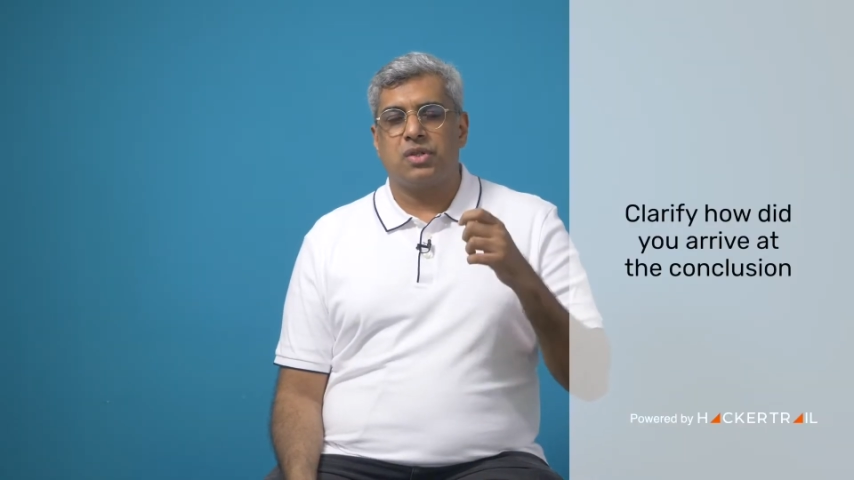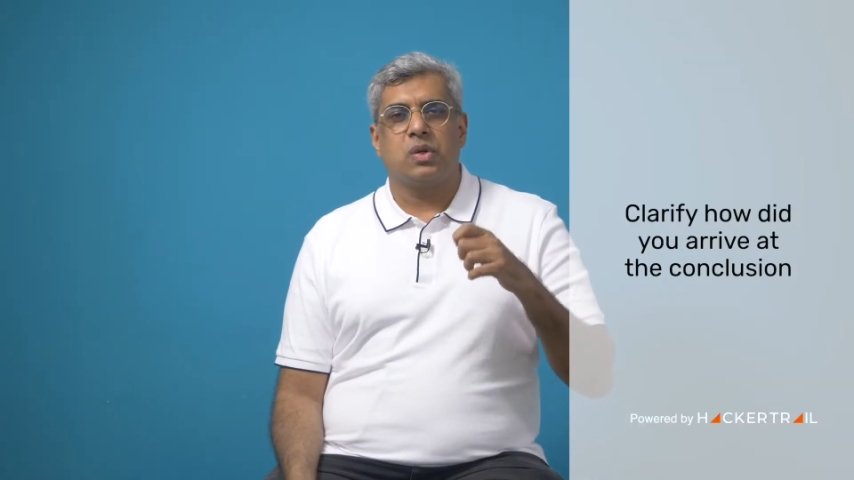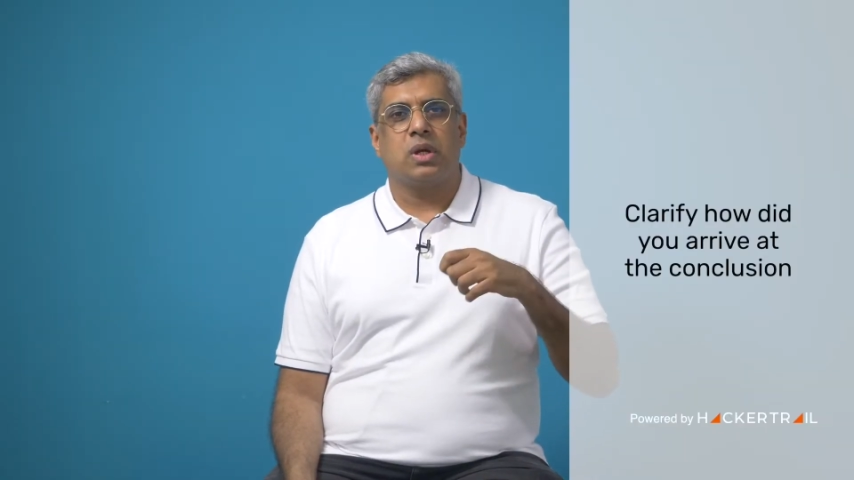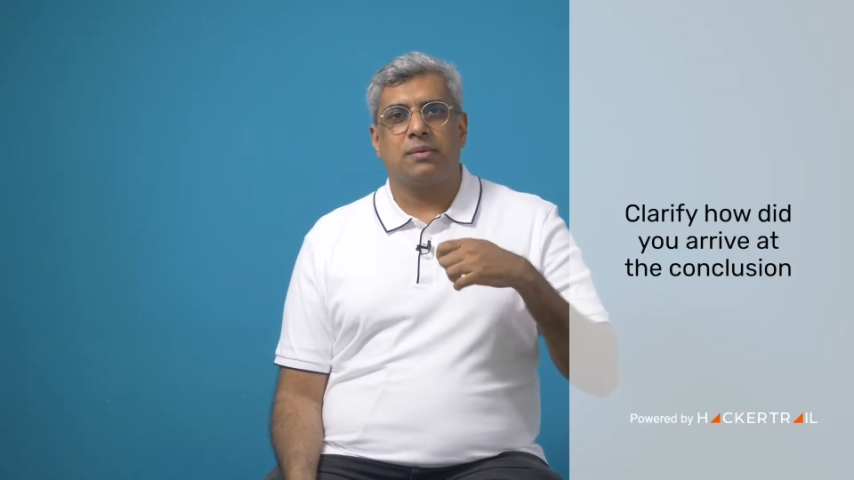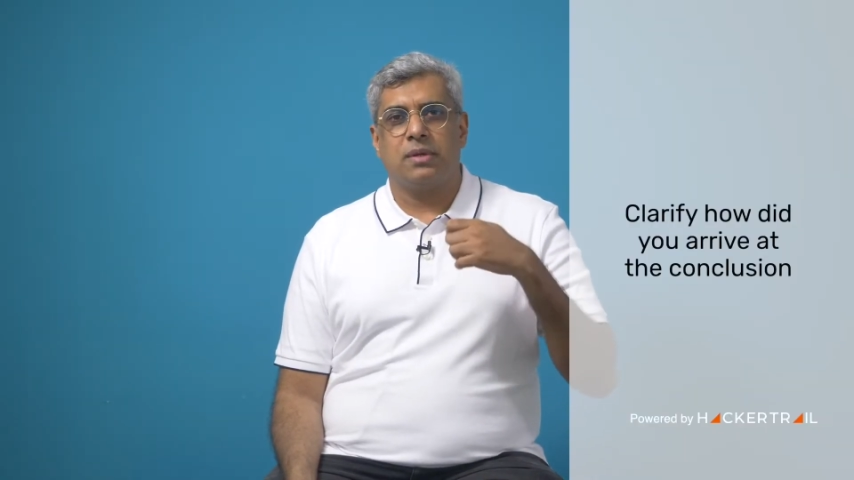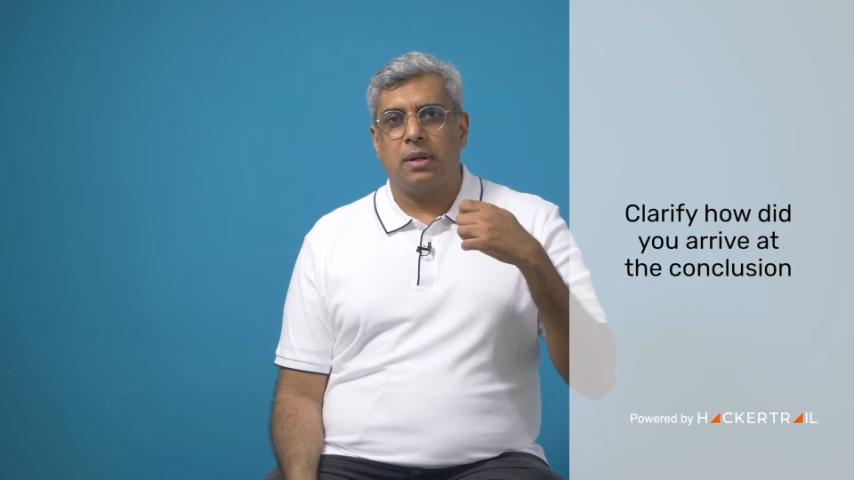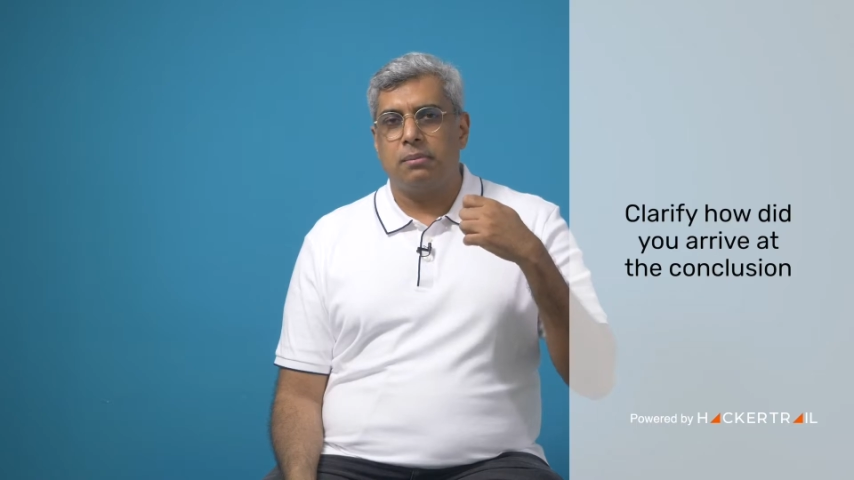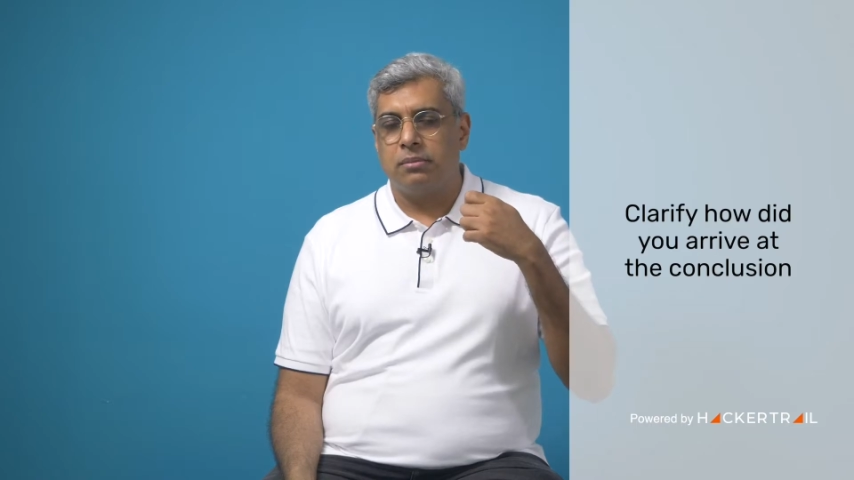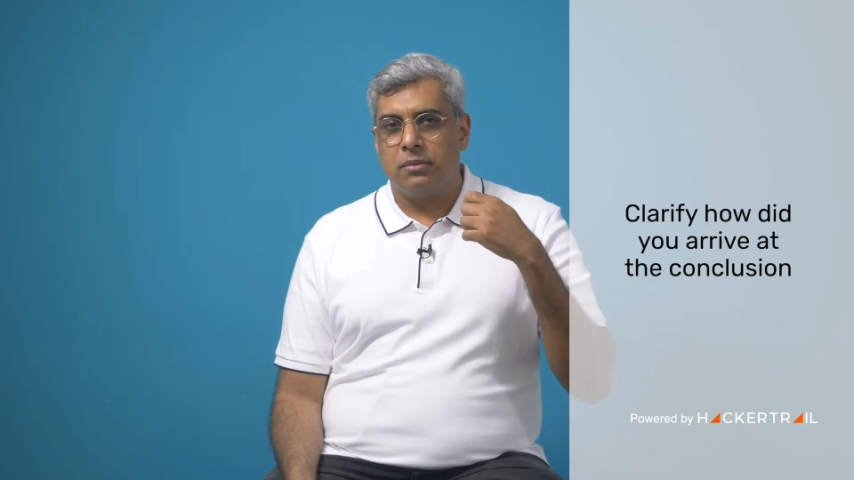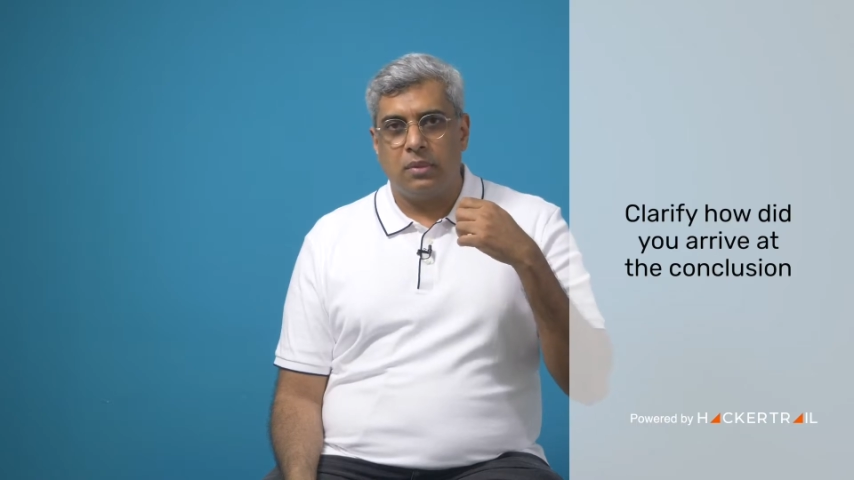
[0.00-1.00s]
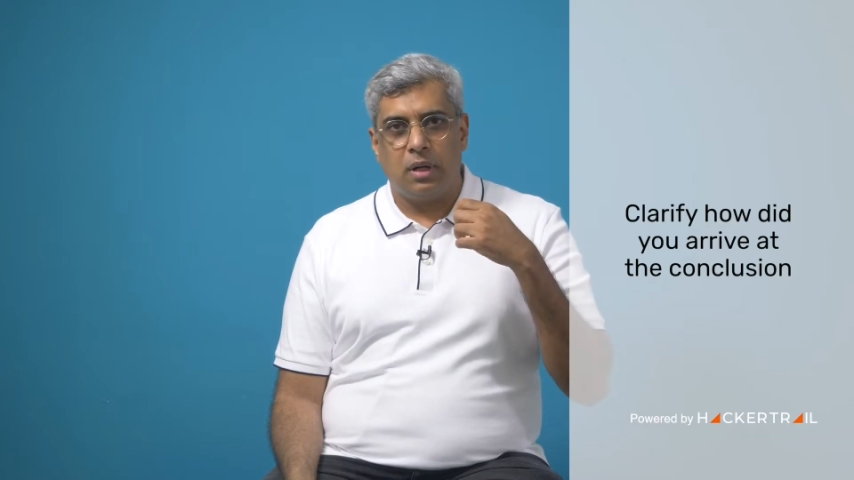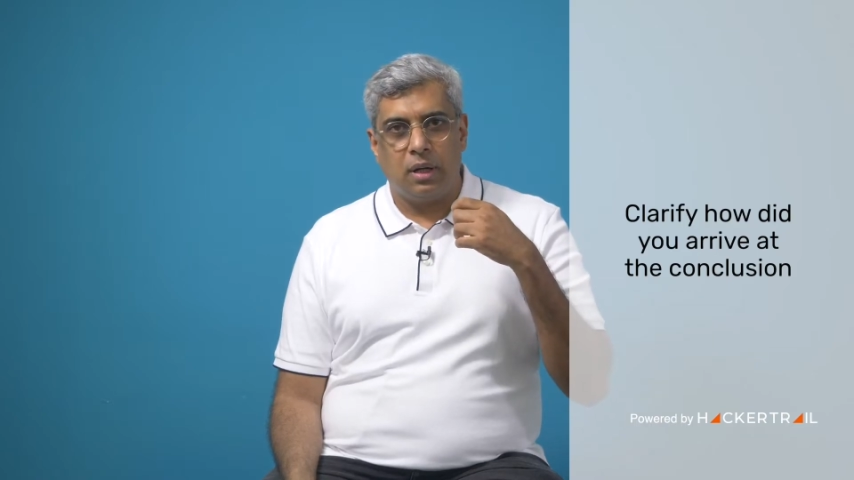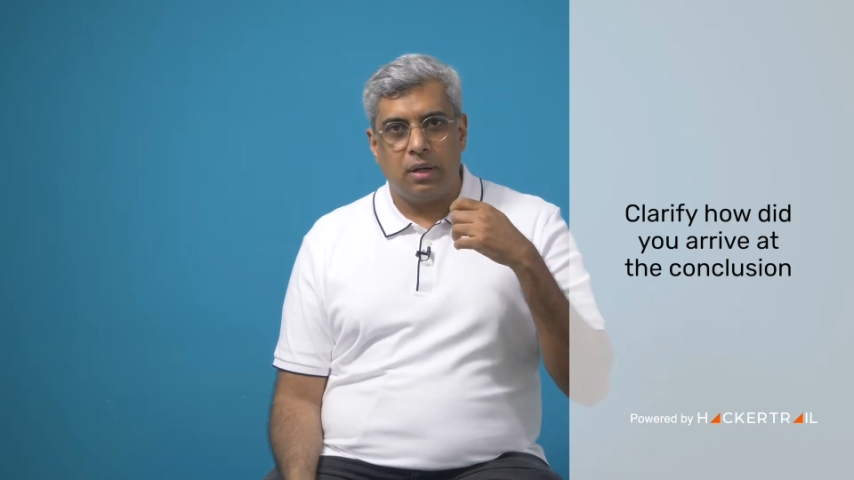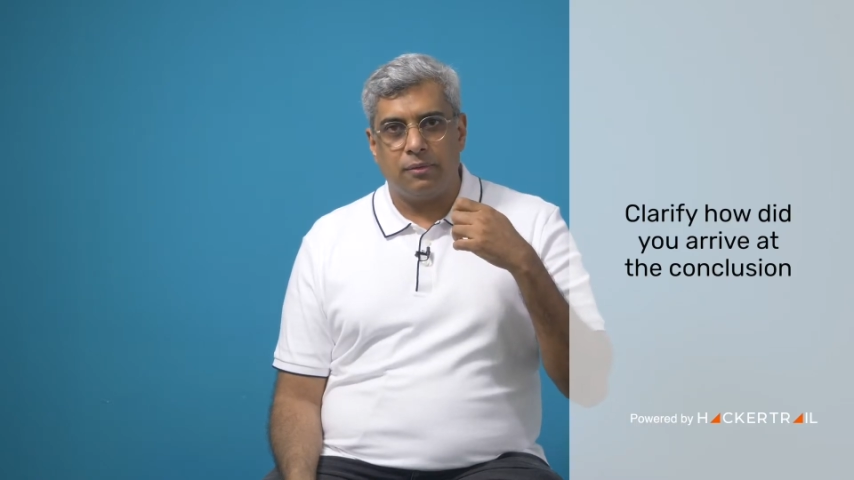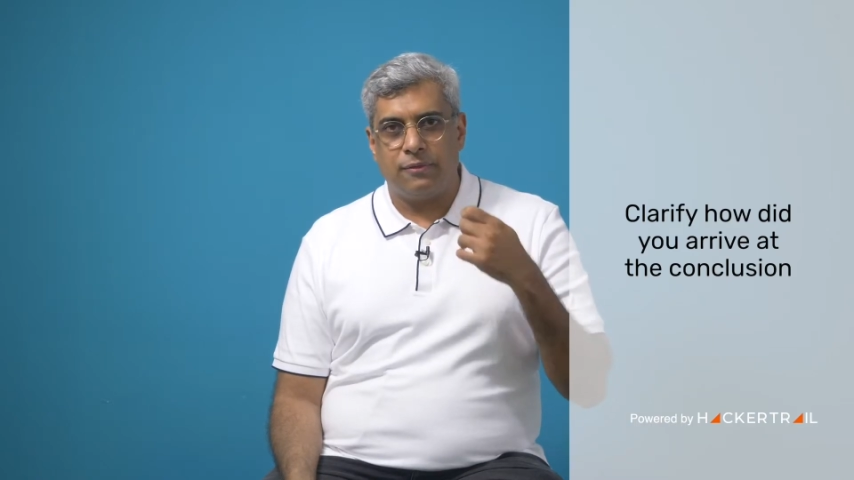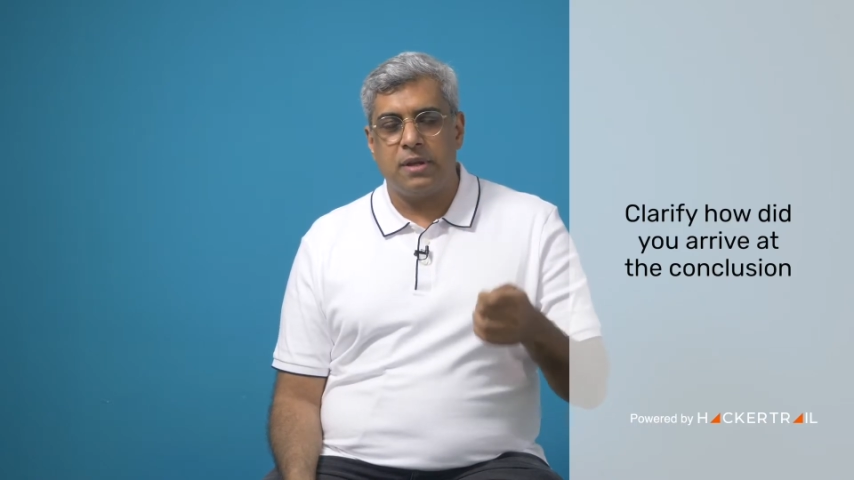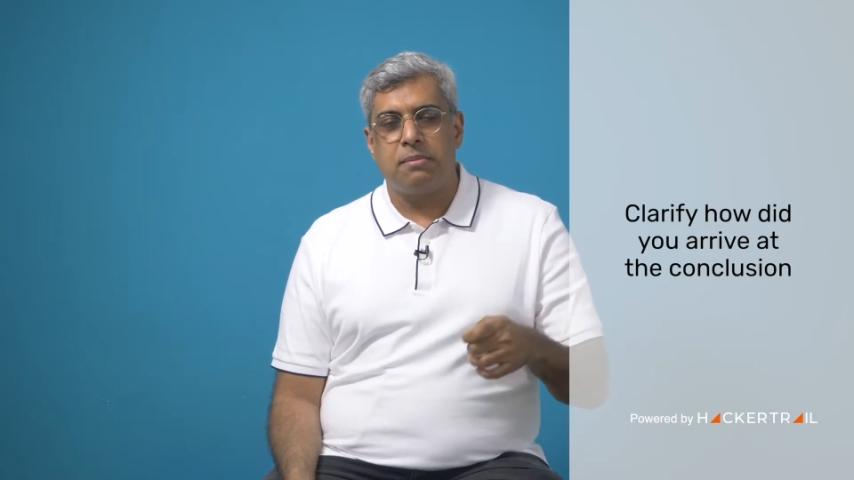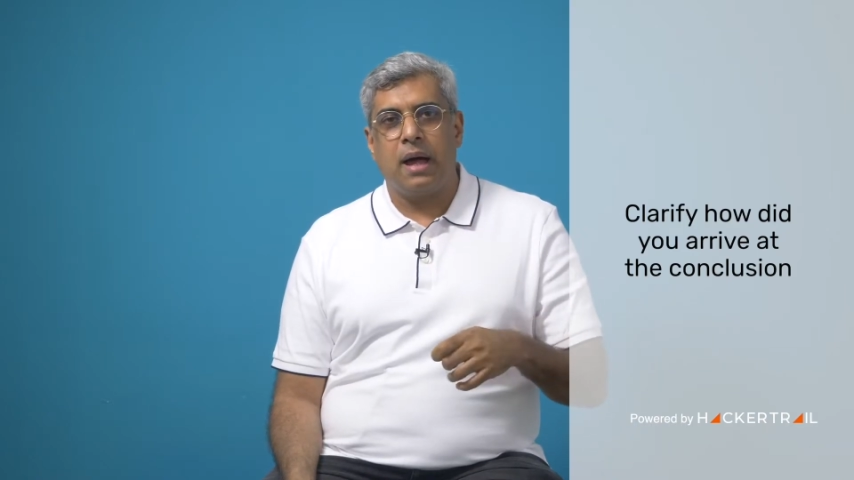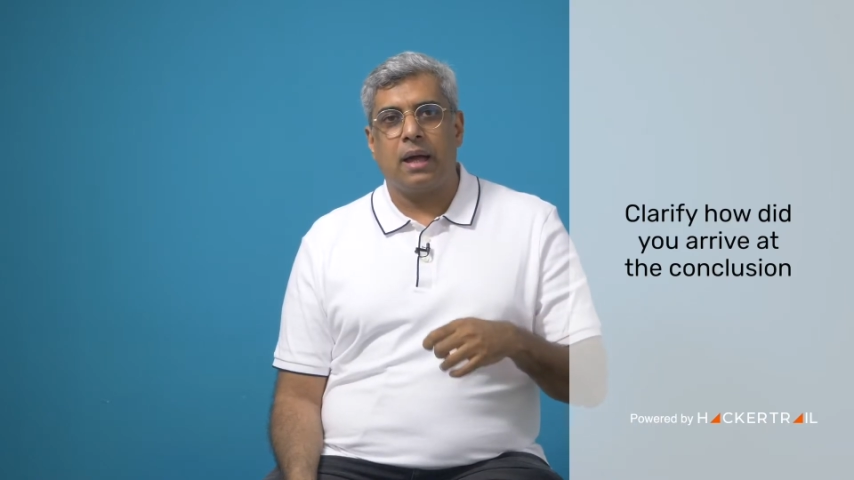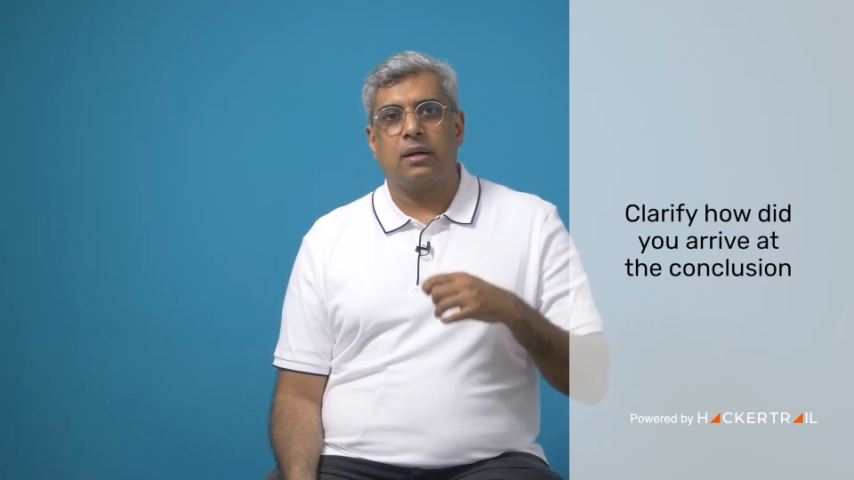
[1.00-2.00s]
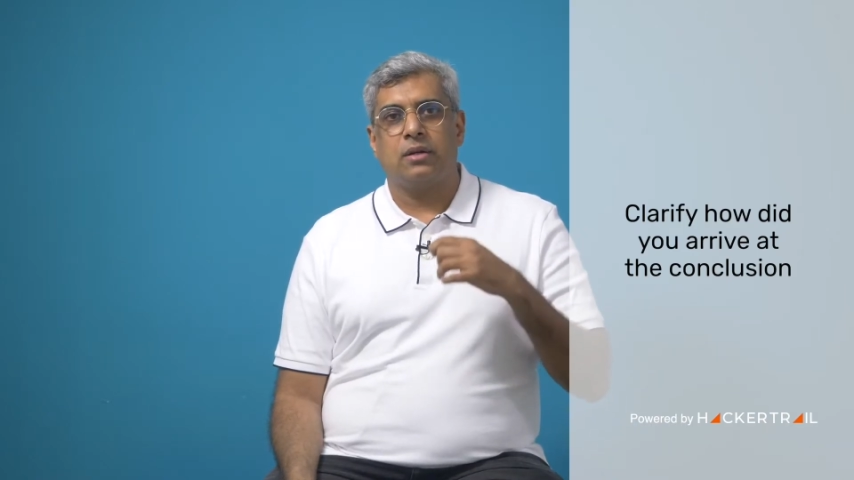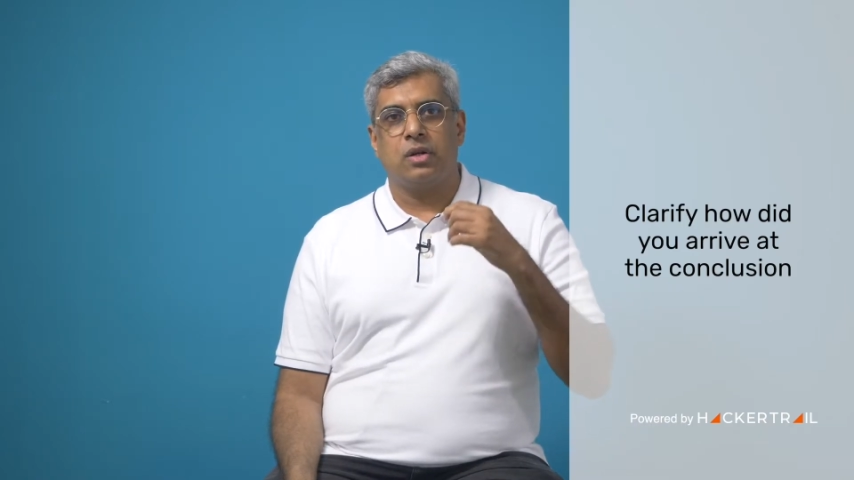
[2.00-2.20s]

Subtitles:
did you give them feedback?